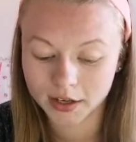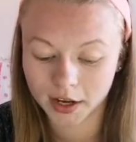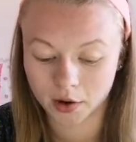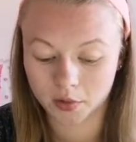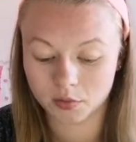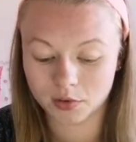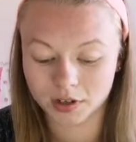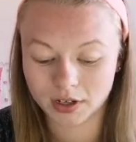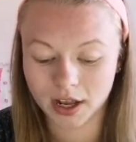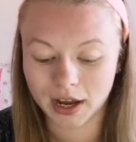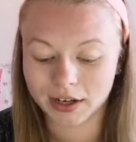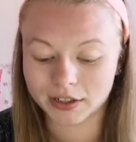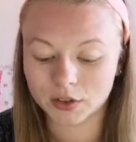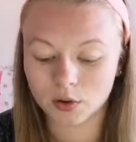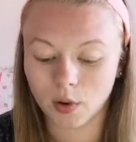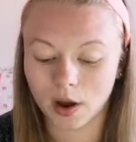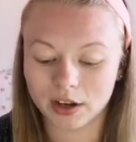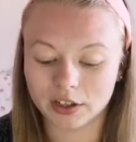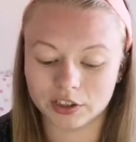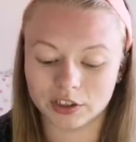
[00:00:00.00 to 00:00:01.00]
Now the
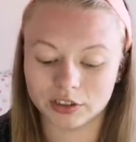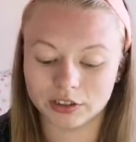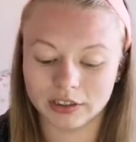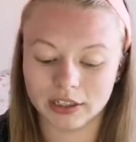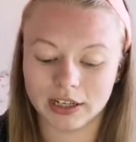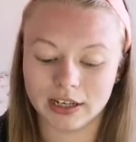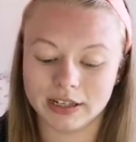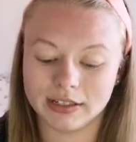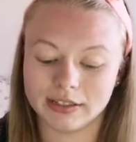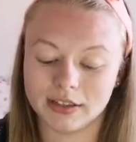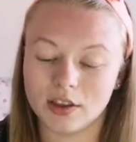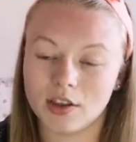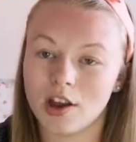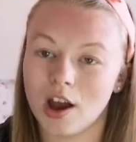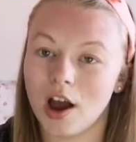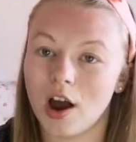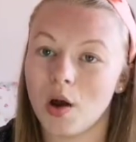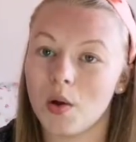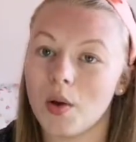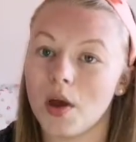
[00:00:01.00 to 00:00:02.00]
next question is,
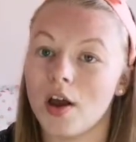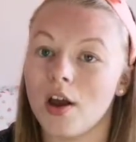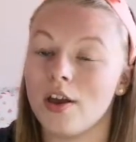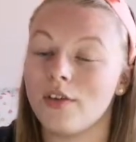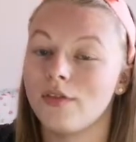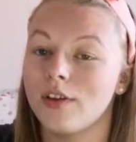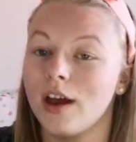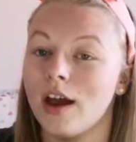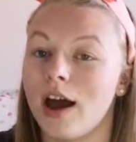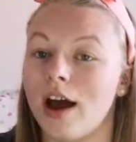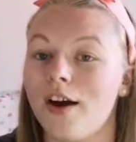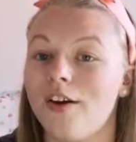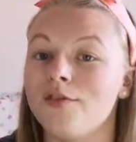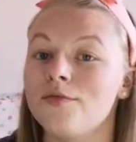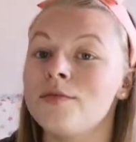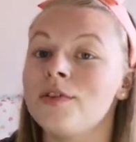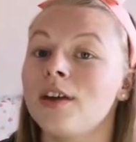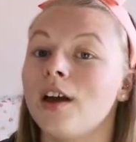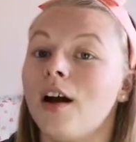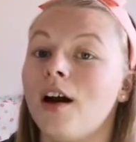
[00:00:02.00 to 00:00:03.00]
if you
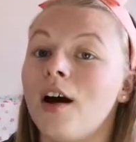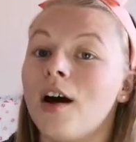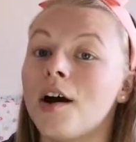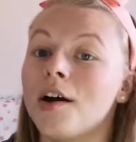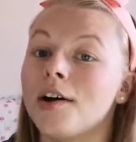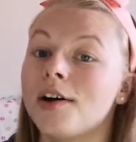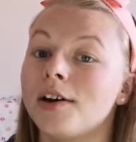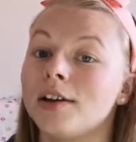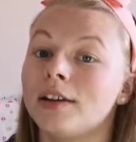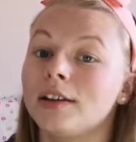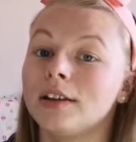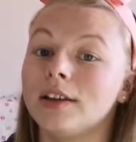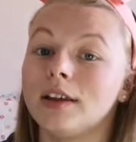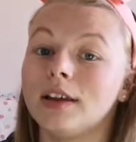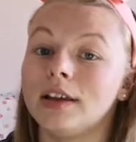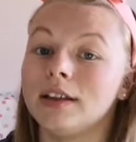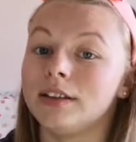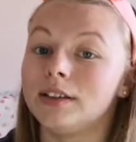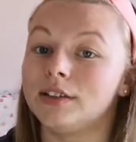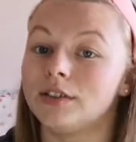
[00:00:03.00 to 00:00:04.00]
have me on
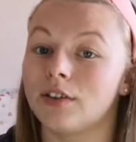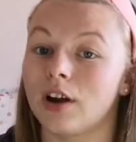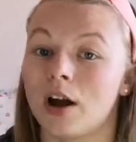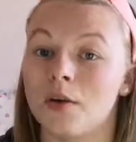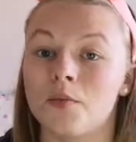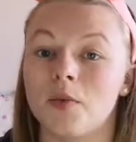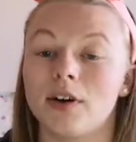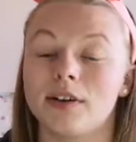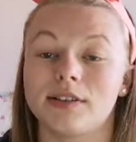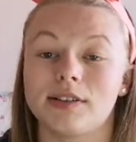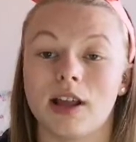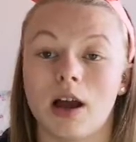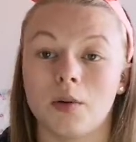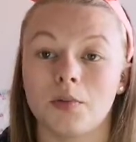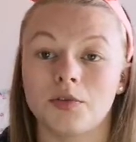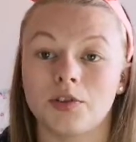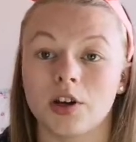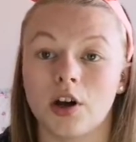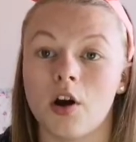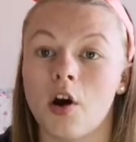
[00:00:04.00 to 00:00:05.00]
Instagram or
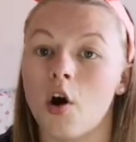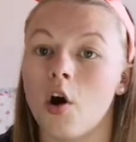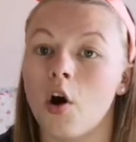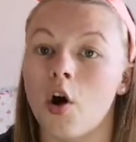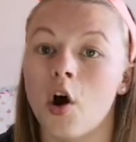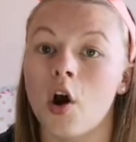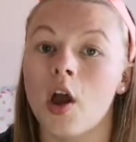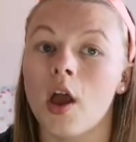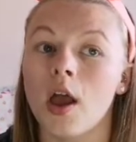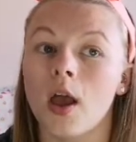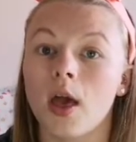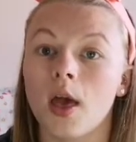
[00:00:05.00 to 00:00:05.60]
Snapchat or